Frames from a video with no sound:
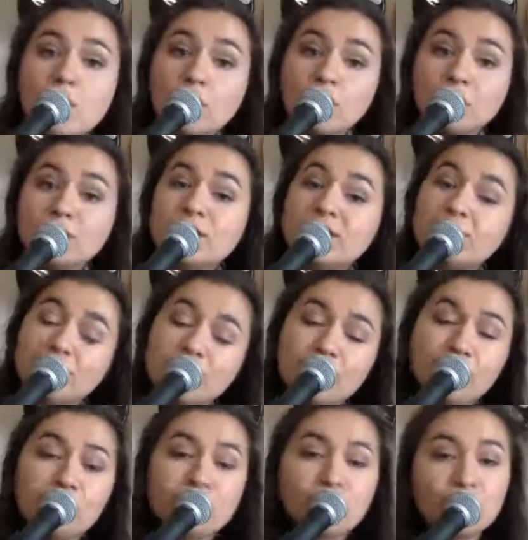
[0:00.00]
Well, if
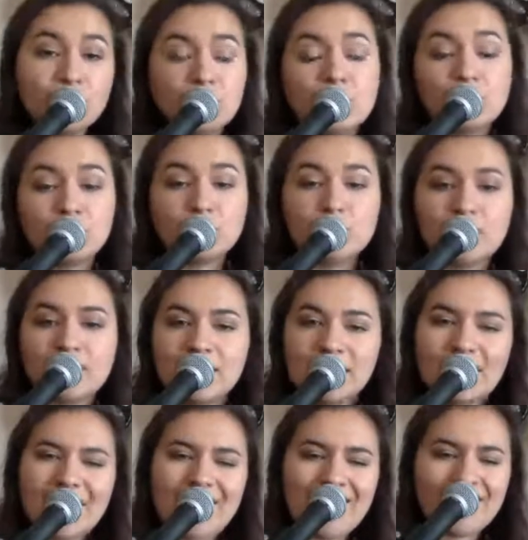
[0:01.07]
you knew that
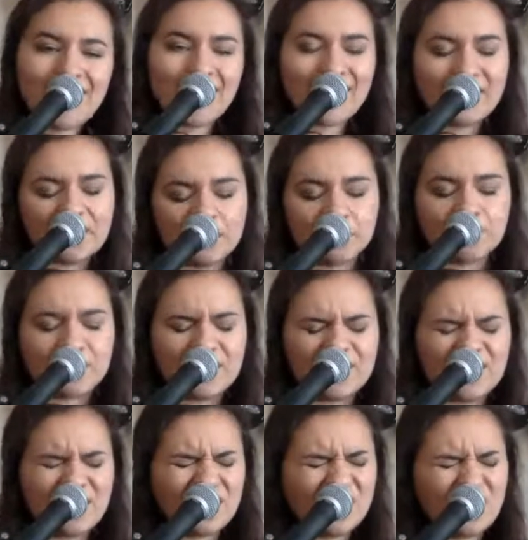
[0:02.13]
I had
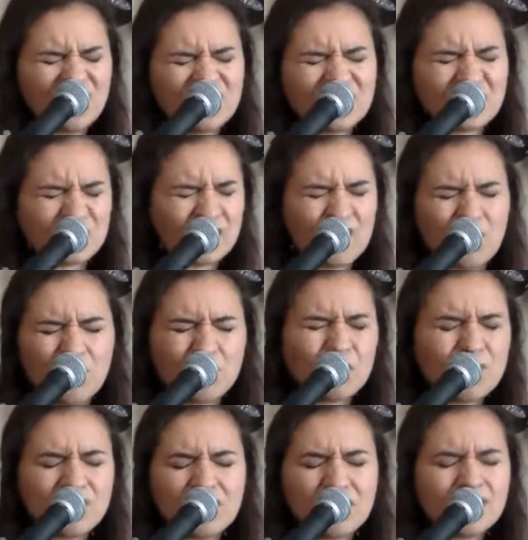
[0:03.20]
been in
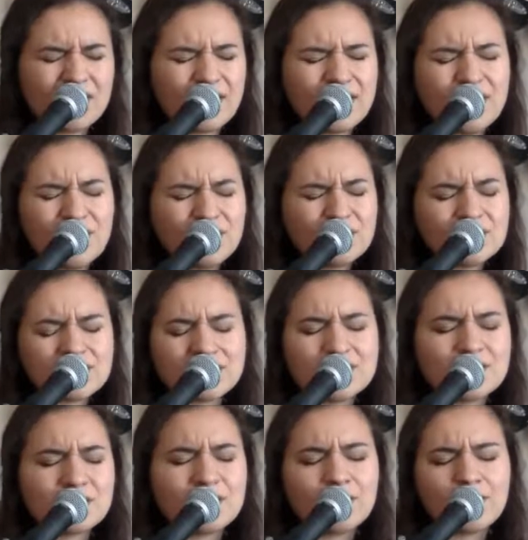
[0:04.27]
someone
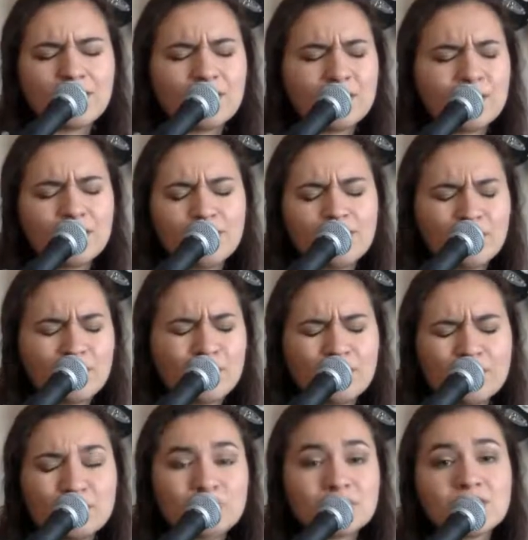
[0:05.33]
else's
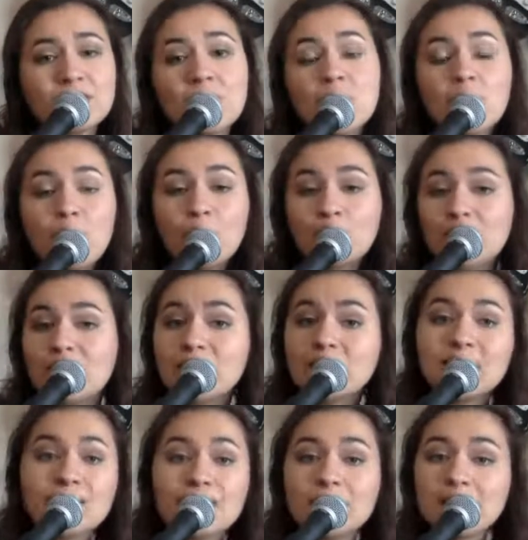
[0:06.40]
arms, would
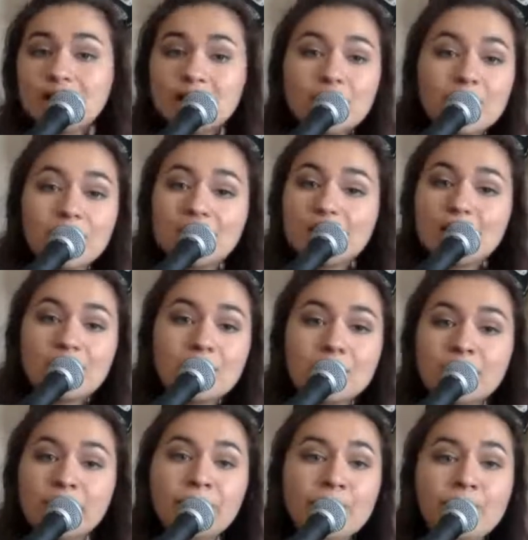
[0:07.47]
it get
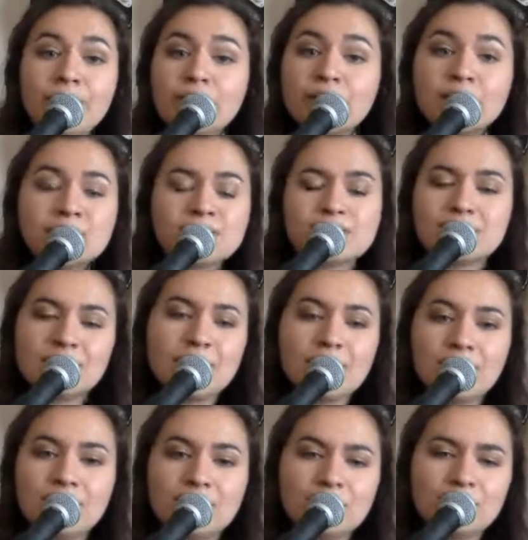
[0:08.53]
under your
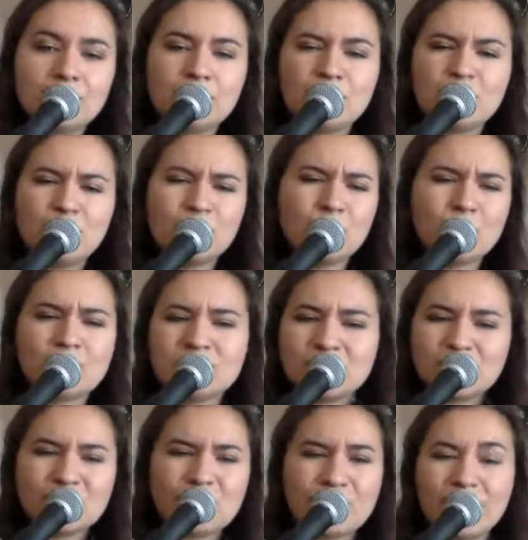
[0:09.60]
skin?
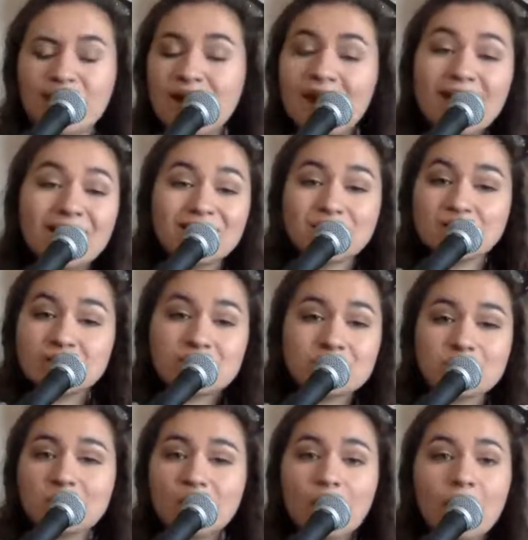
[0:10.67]
What's your answer
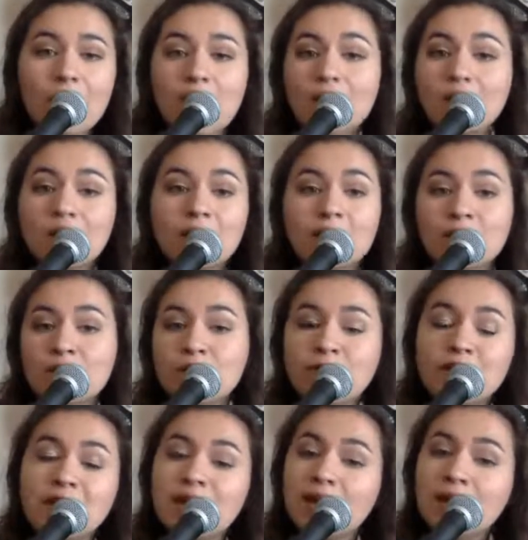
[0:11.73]
to all of
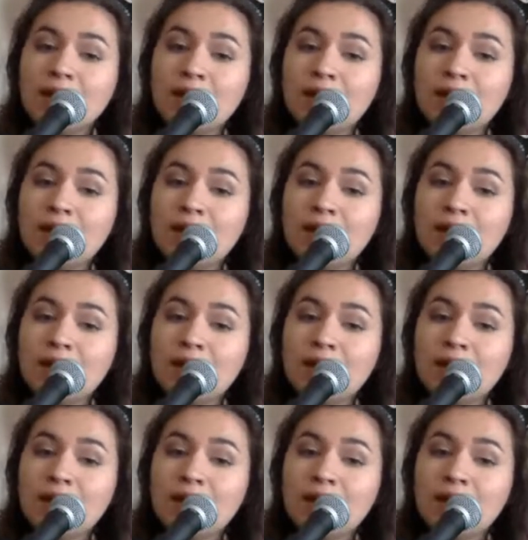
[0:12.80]
this?